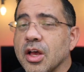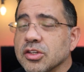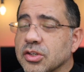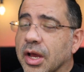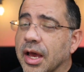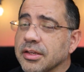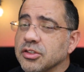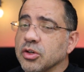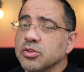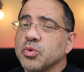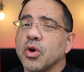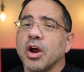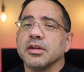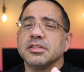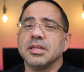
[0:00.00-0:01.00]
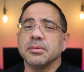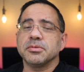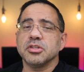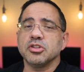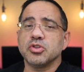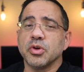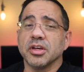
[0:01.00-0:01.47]
So guys, those were our
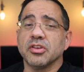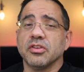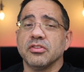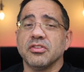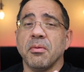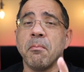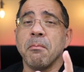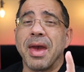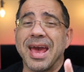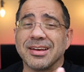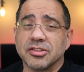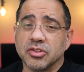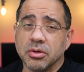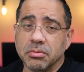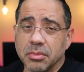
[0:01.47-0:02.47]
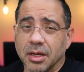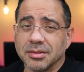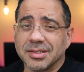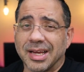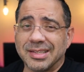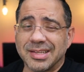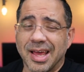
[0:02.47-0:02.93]
tips and tricks to master
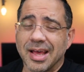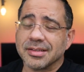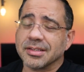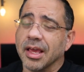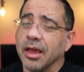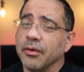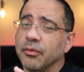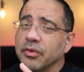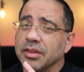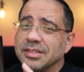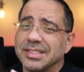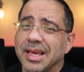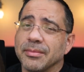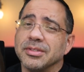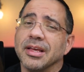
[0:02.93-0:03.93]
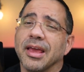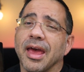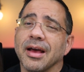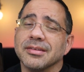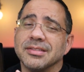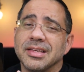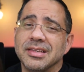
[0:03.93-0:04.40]
multitasking for the Samsung
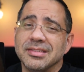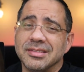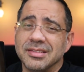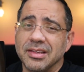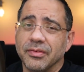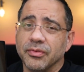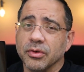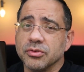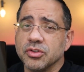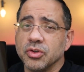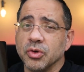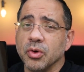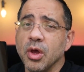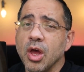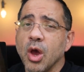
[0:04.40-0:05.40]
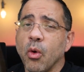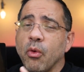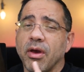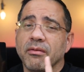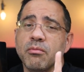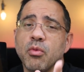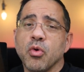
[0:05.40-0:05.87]
Galaxy Z Fold 2.
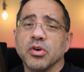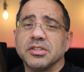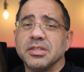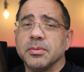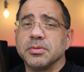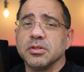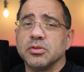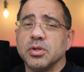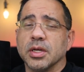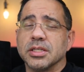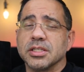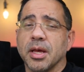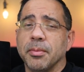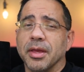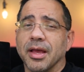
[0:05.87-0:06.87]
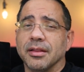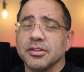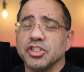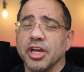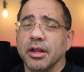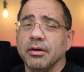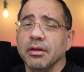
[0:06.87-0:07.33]
We have more tips and tricks coming on the
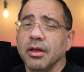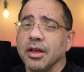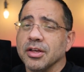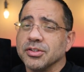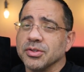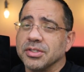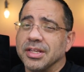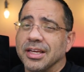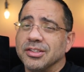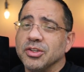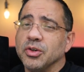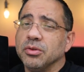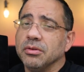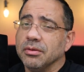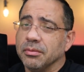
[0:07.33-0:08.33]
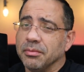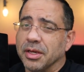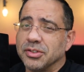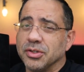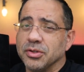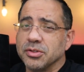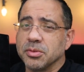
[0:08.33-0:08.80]
channel, so stay tuned, make sure you